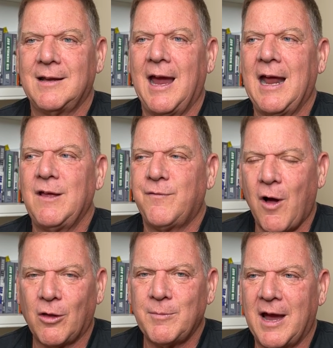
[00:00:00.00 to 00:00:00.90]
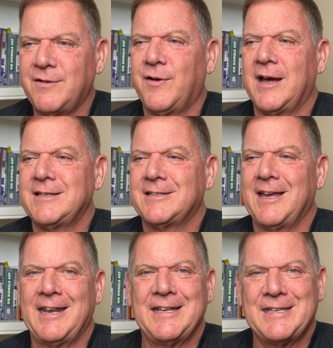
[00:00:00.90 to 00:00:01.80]
And he followed my advice,
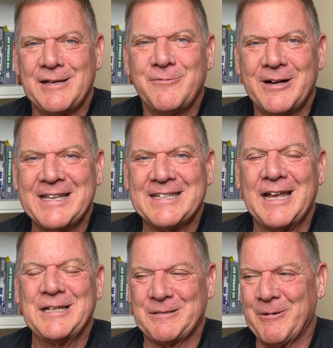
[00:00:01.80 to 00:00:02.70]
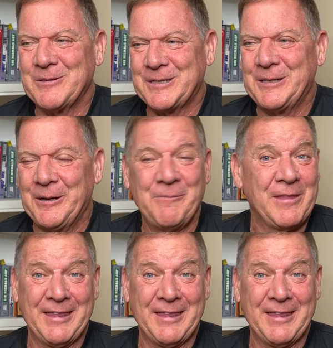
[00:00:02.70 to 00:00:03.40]
and he did what he said you're supposed to do,